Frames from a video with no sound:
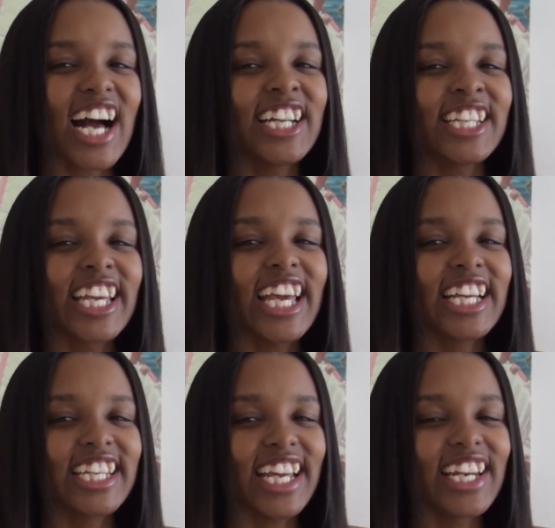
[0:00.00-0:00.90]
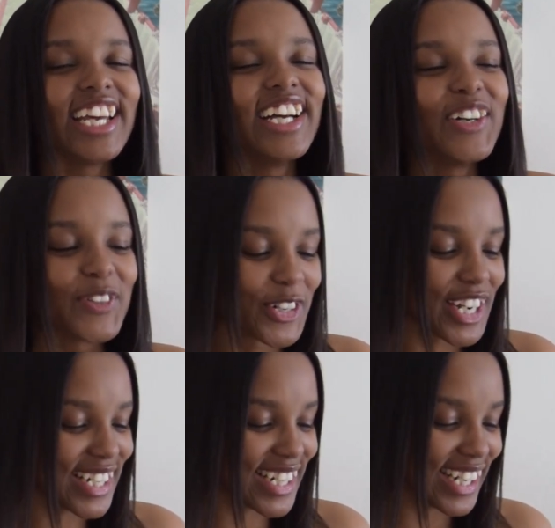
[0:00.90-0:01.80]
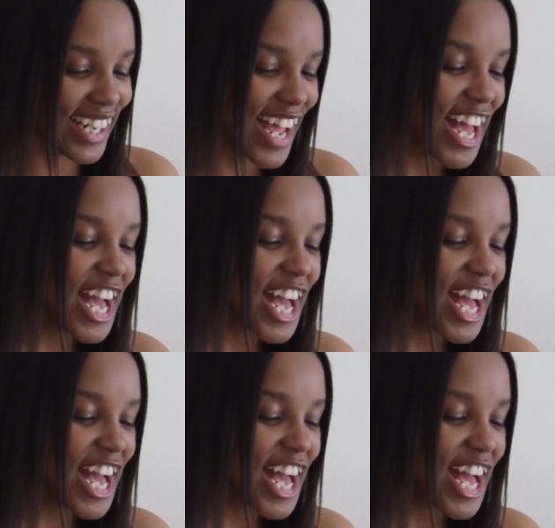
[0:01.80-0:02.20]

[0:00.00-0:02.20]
kind of kicked in already.